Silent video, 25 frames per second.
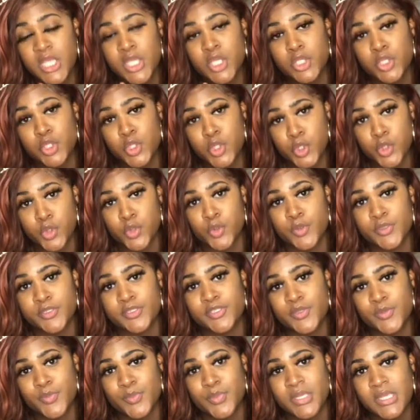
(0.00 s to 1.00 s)
you
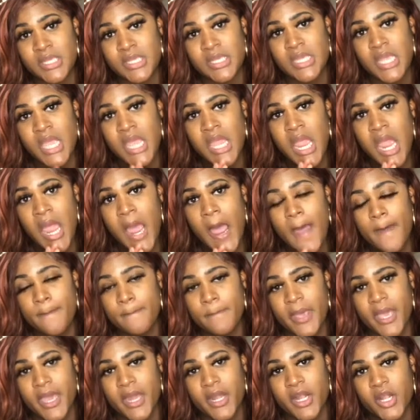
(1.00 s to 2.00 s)
to be a
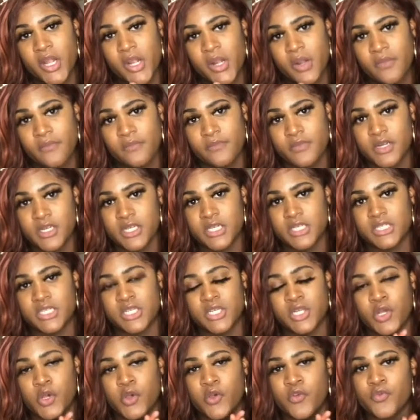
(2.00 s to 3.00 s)
better version
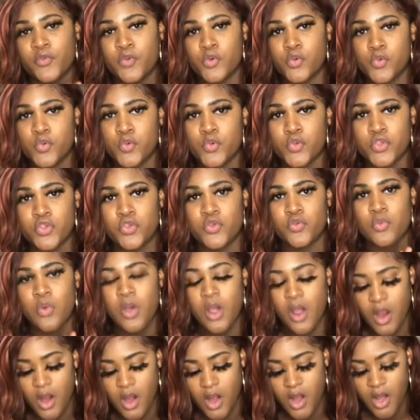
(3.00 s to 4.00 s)
of who you
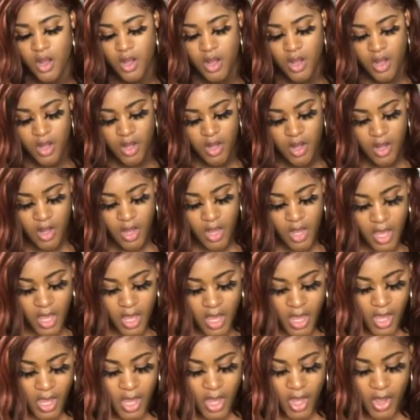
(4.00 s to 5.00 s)
are.
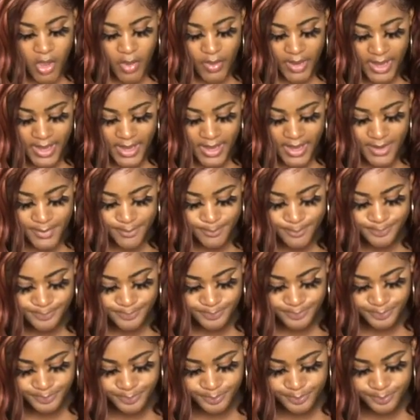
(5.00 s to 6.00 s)
Okay?
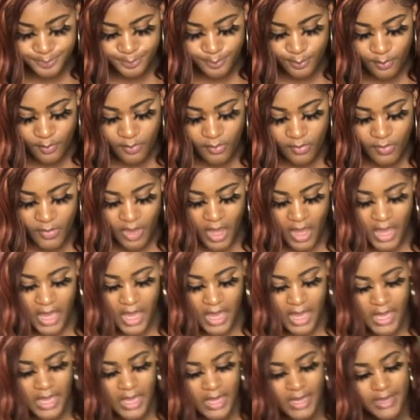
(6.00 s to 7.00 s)

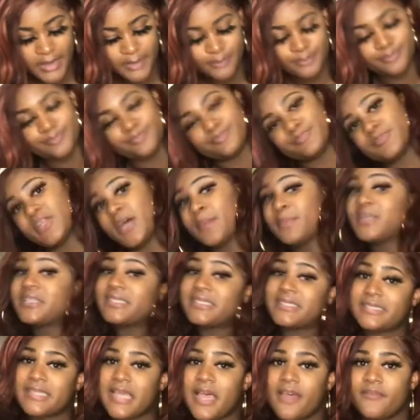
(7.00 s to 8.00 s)
Number
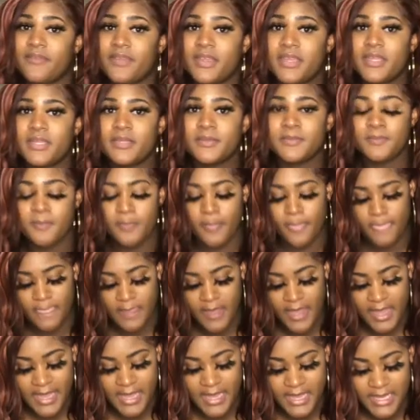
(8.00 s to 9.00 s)
7
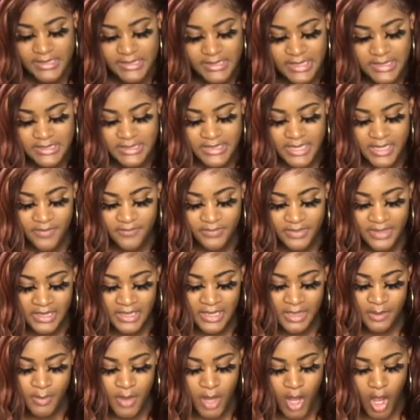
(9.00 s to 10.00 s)
is, instead of thinking
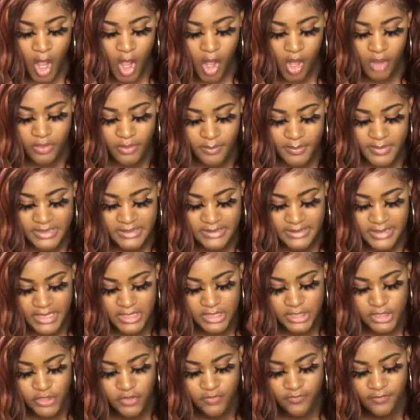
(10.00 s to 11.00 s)
about all the
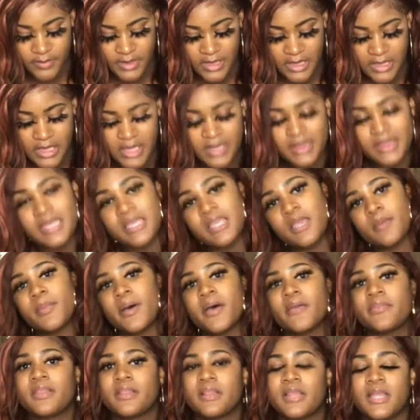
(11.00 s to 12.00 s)
mistakes you've made, think
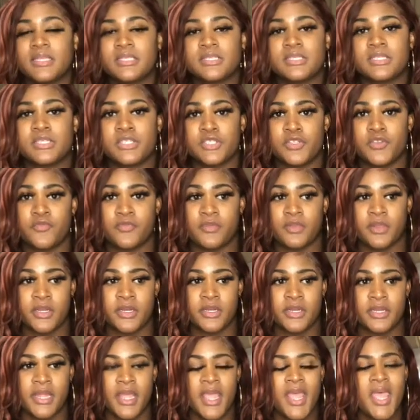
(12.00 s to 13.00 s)
about the lessons you've learned.